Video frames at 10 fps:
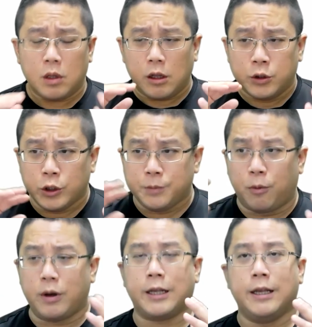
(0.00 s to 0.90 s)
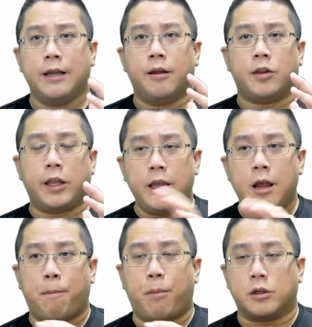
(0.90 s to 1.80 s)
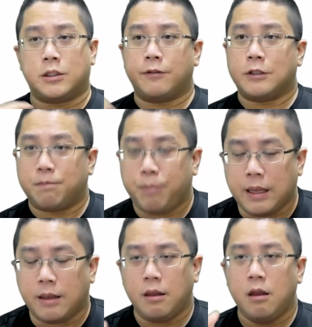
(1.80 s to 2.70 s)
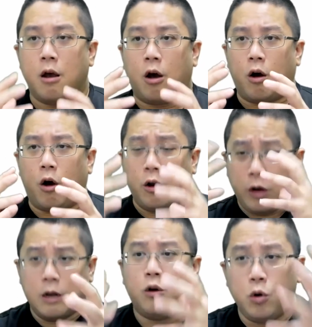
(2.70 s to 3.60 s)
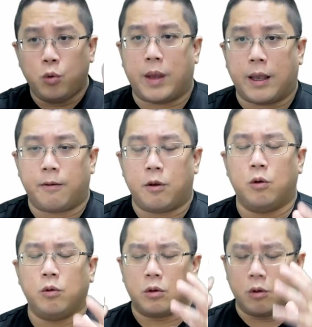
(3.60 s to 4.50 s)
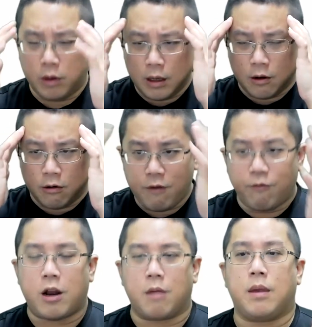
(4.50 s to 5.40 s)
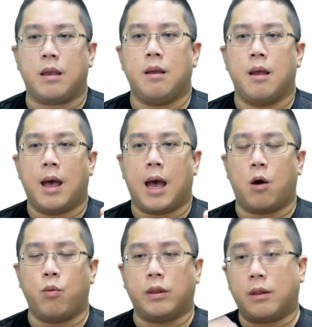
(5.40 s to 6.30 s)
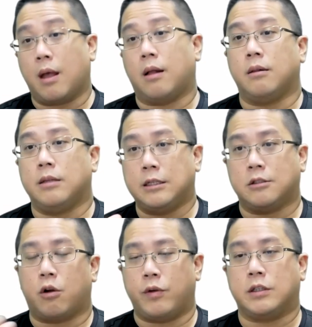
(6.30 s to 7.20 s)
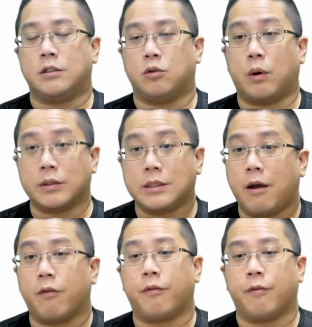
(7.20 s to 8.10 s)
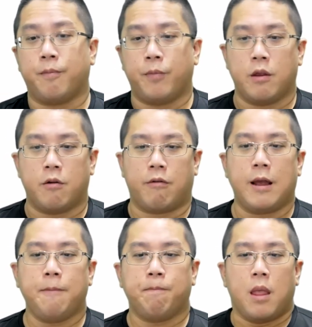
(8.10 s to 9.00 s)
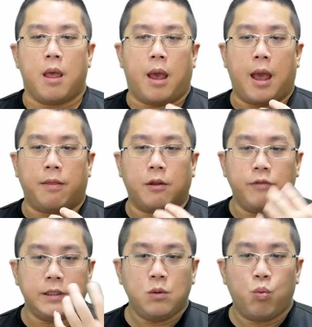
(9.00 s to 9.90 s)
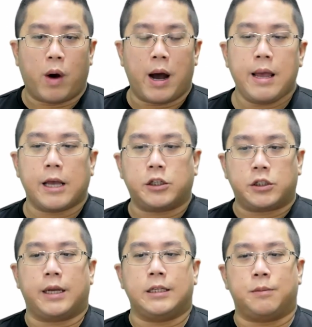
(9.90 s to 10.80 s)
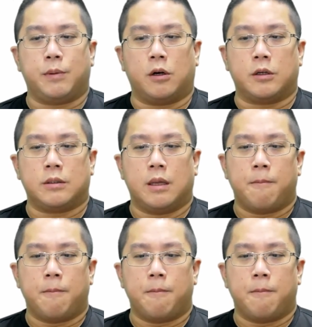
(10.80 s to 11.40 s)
So it's more like taking a positive spin in a good way, reframing how we tell these stories to ourselves, right? And the reason why I share this because